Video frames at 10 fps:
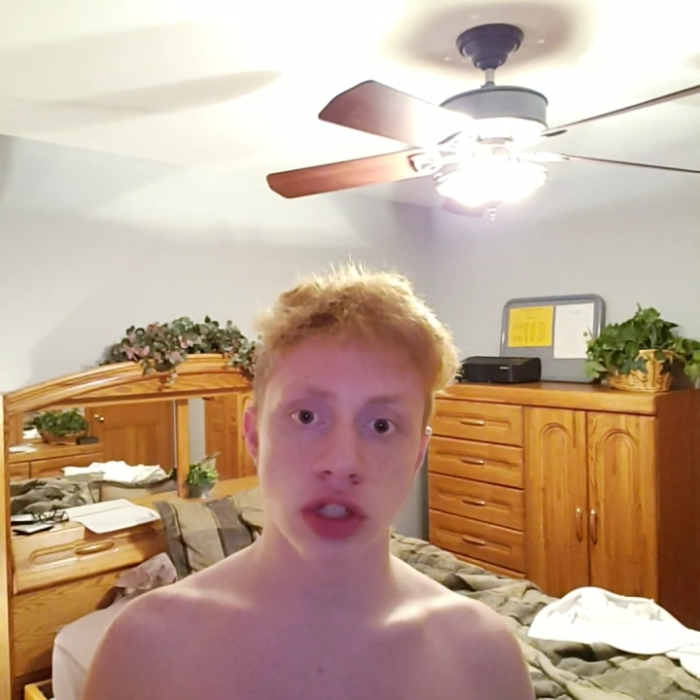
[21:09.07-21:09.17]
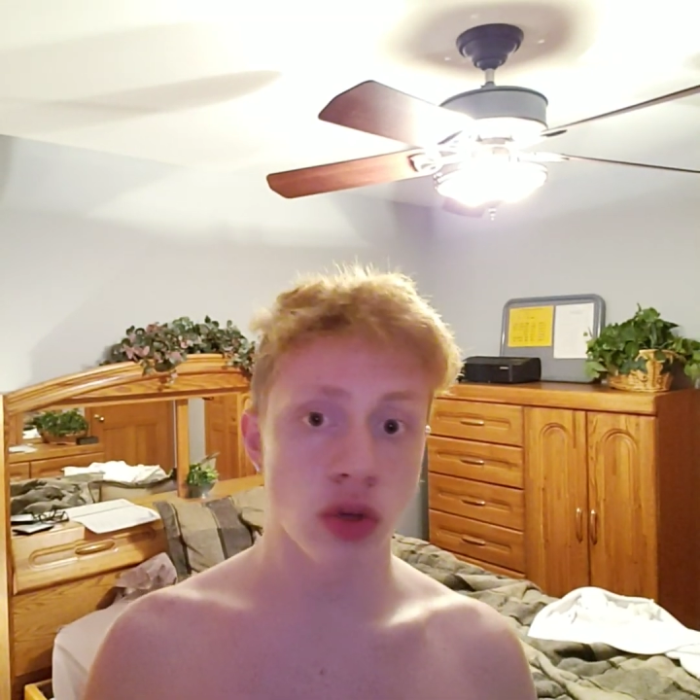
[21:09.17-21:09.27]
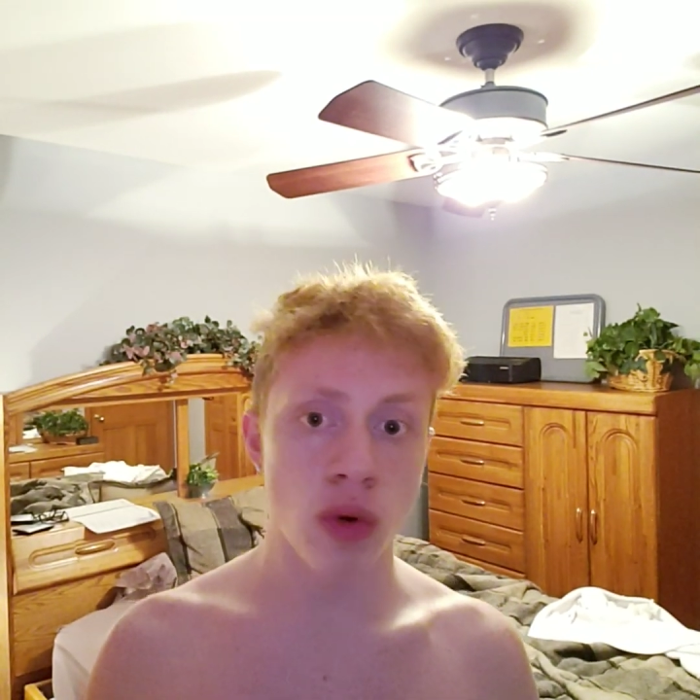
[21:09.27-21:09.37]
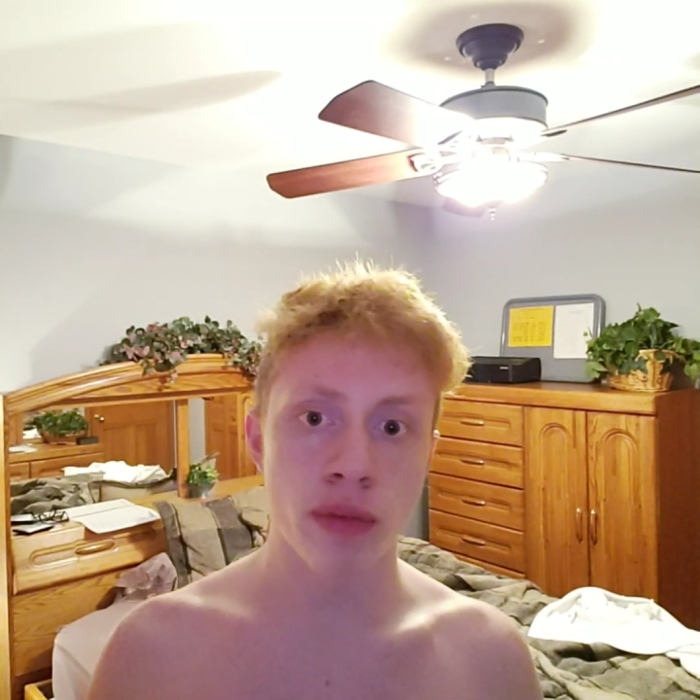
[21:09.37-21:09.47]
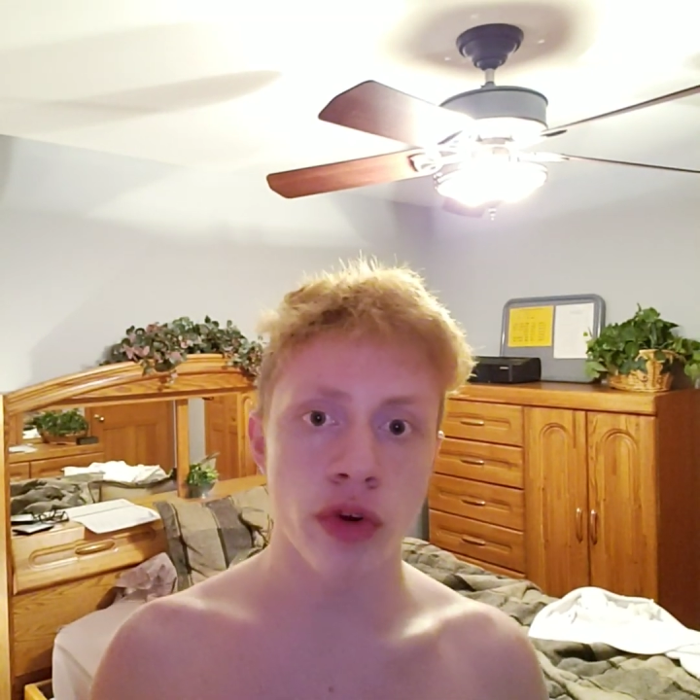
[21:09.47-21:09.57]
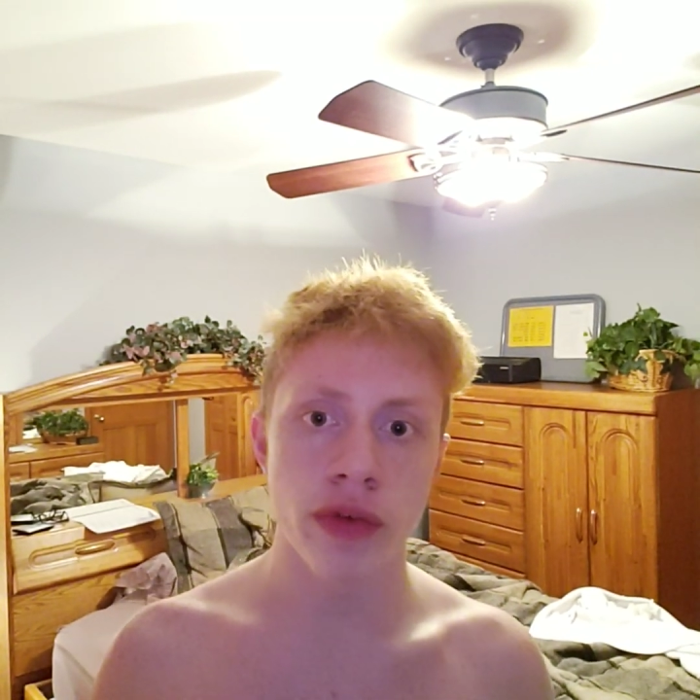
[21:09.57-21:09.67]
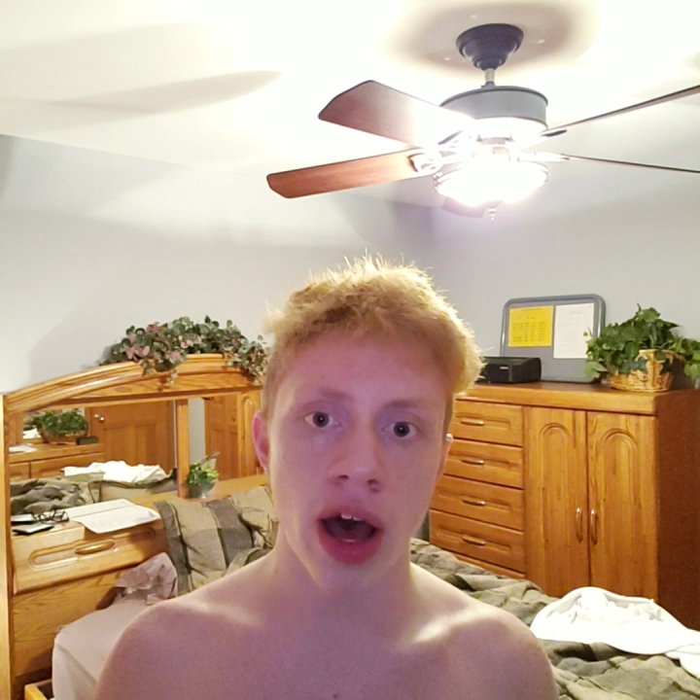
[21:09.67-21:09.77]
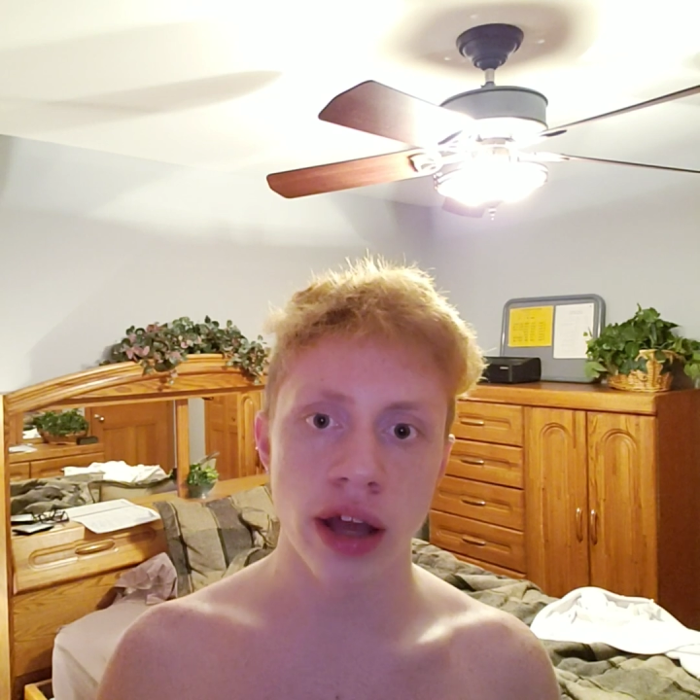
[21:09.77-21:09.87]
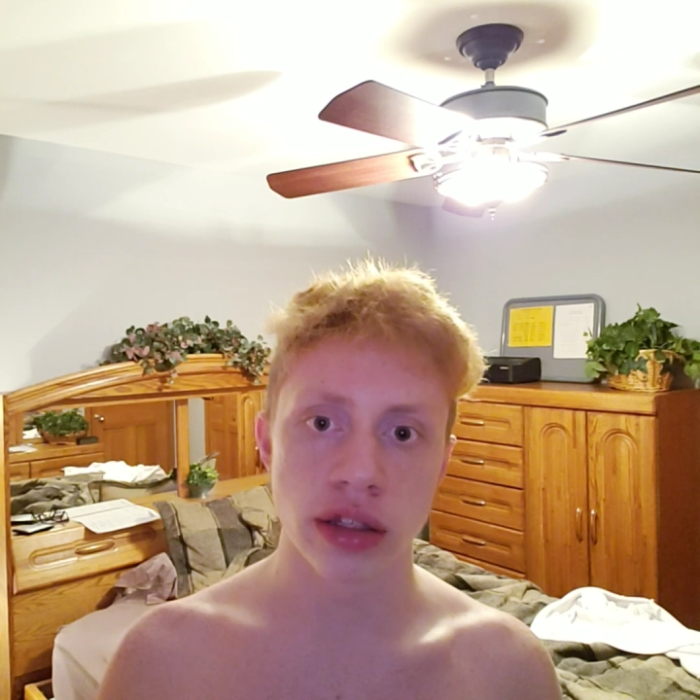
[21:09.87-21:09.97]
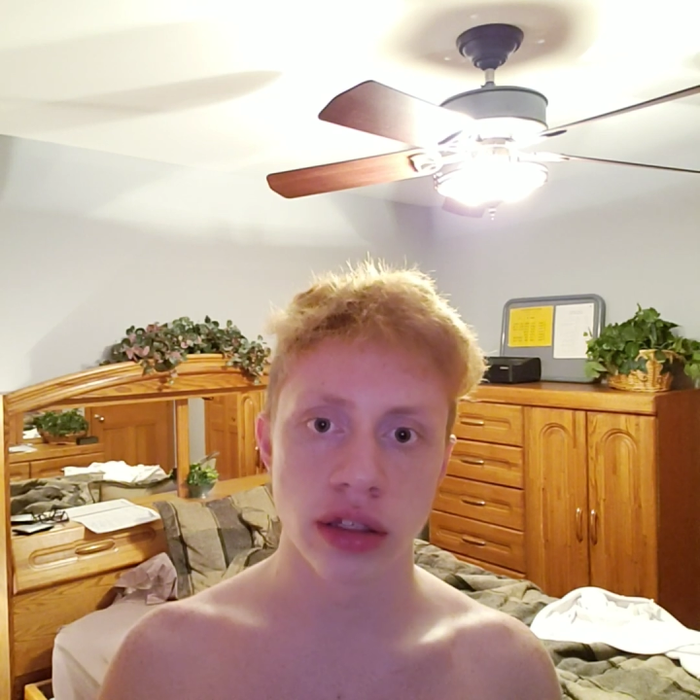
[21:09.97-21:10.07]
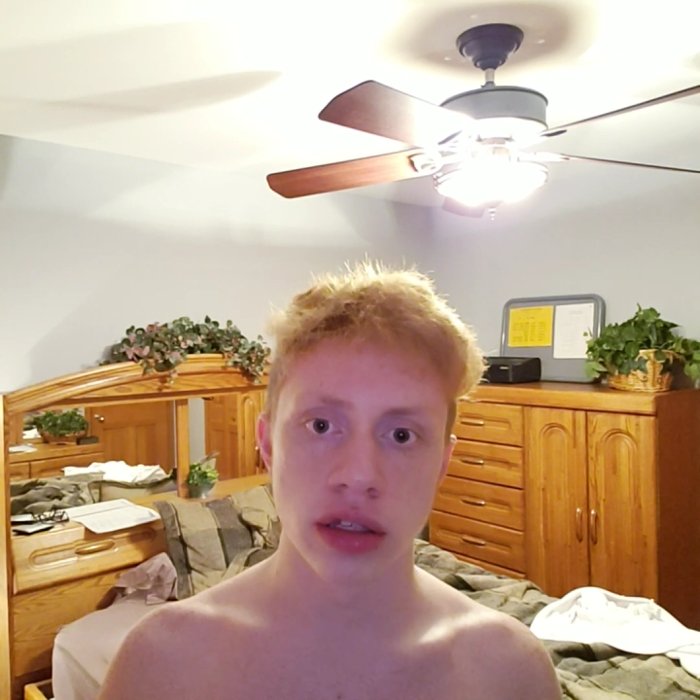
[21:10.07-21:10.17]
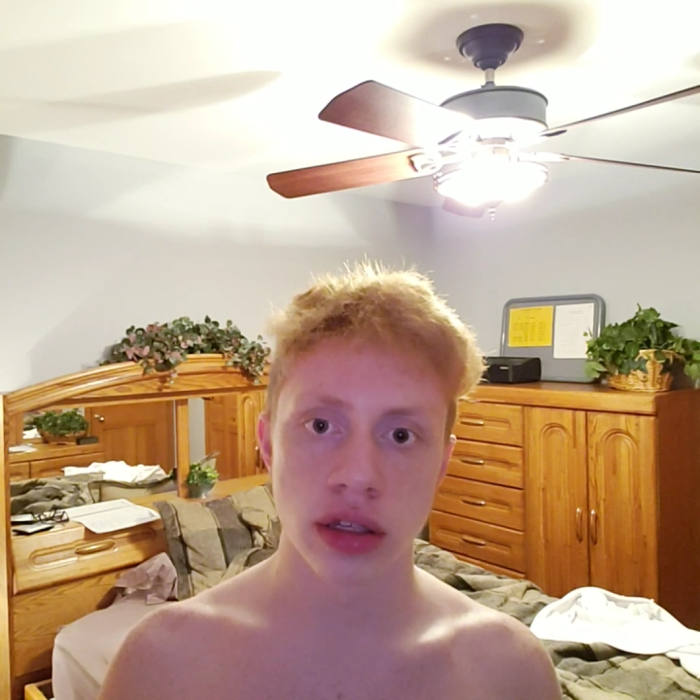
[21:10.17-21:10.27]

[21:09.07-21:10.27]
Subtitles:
You won't move on.